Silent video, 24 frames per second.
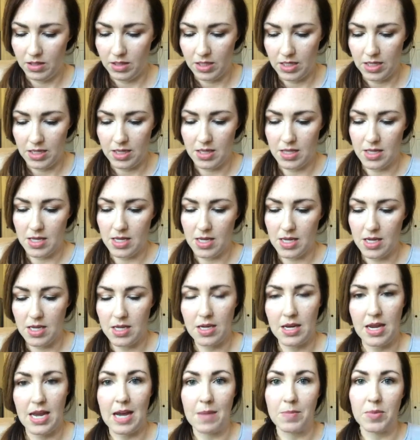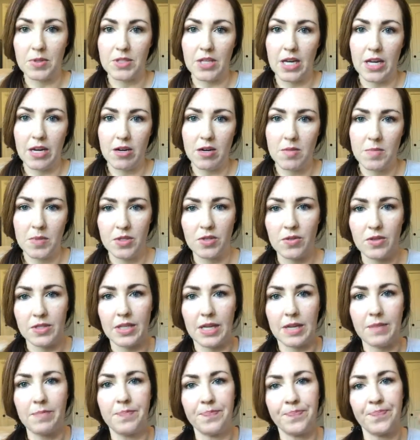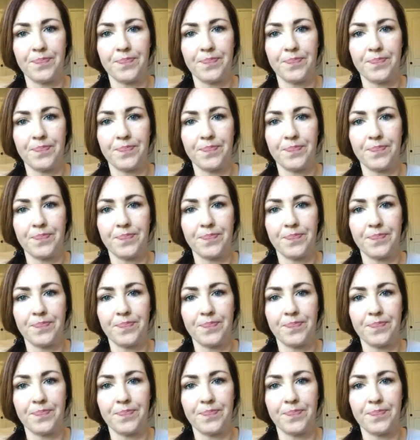And then apple cider, I'm going to do the same.